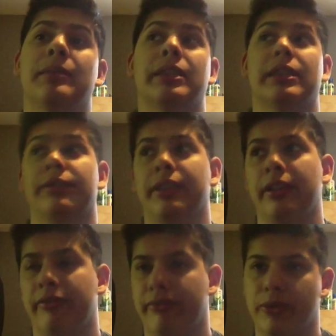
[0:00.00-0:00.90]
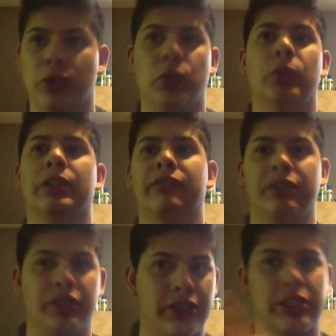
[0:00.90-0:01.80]
You could definitely have schooling
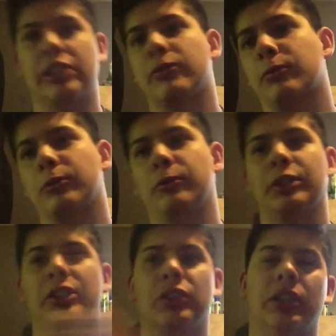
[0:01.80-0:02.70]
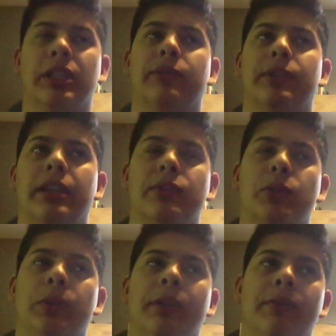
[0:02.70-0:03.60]
fish because it is 4 foot, so you could definitely have
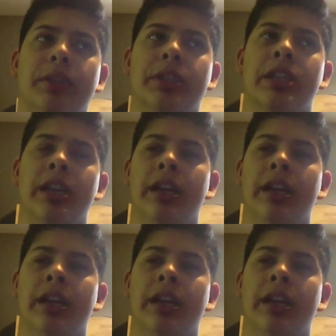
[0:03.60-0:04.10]
schooling fish.